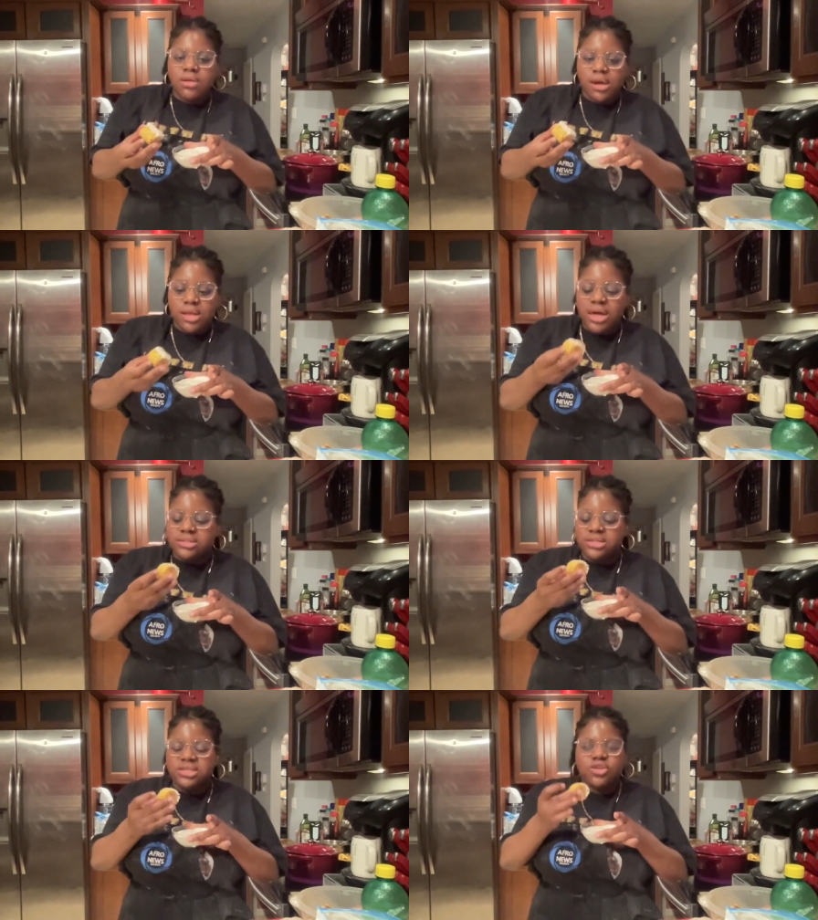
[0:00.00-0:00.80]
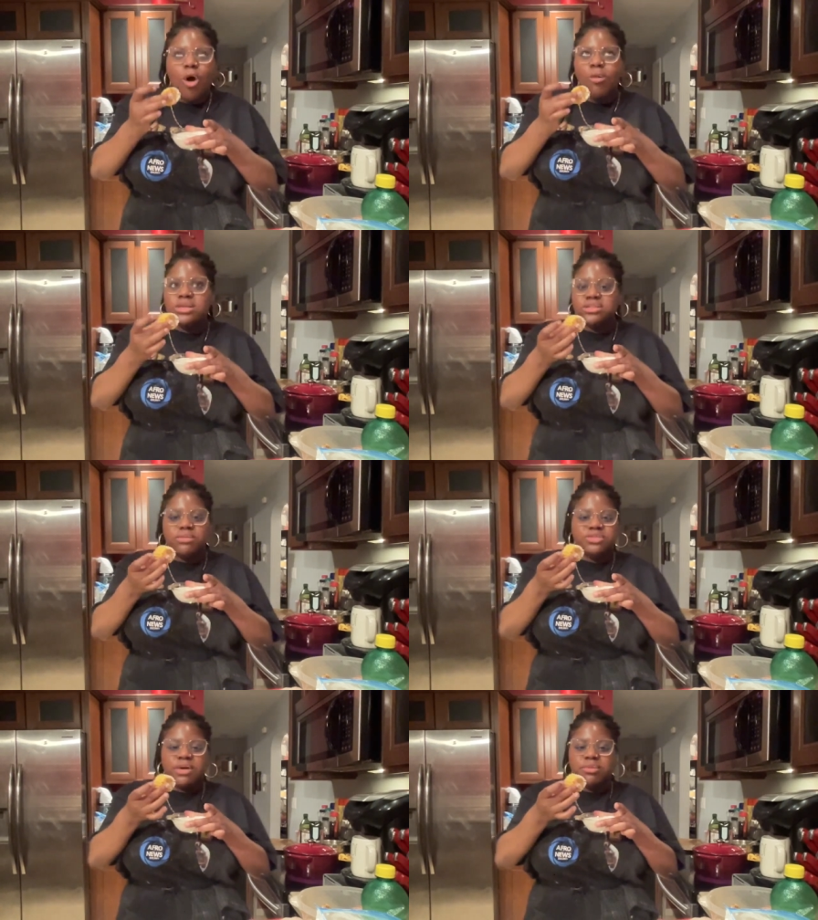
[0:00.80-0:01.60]
Yes, it is always so
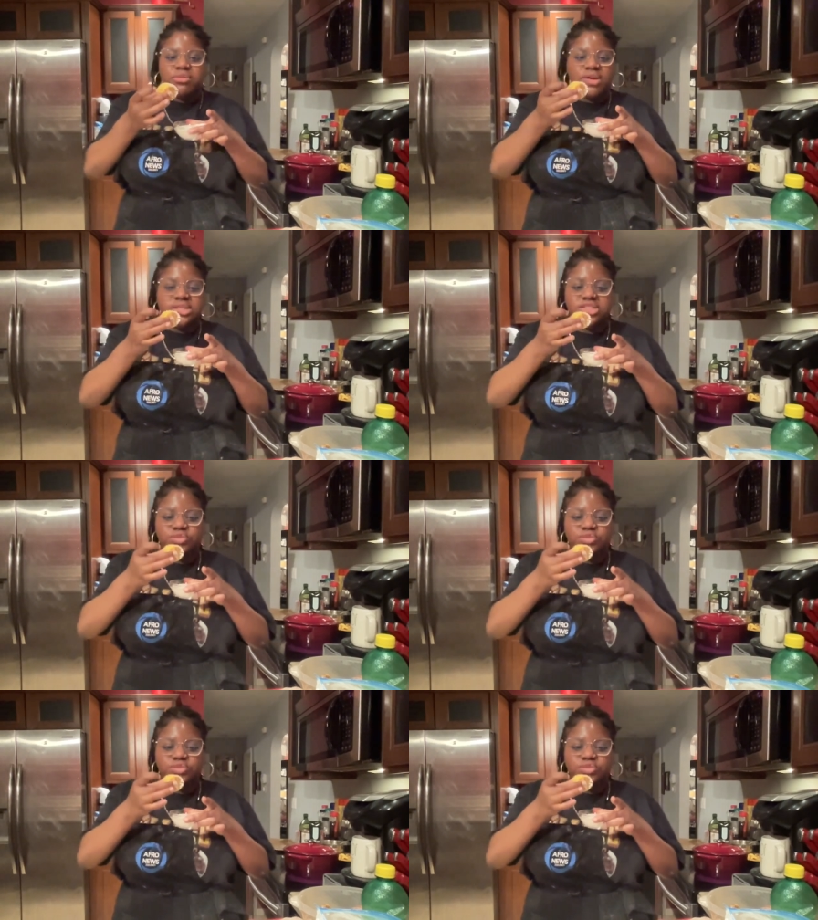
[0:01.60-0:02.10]
much better with ranch.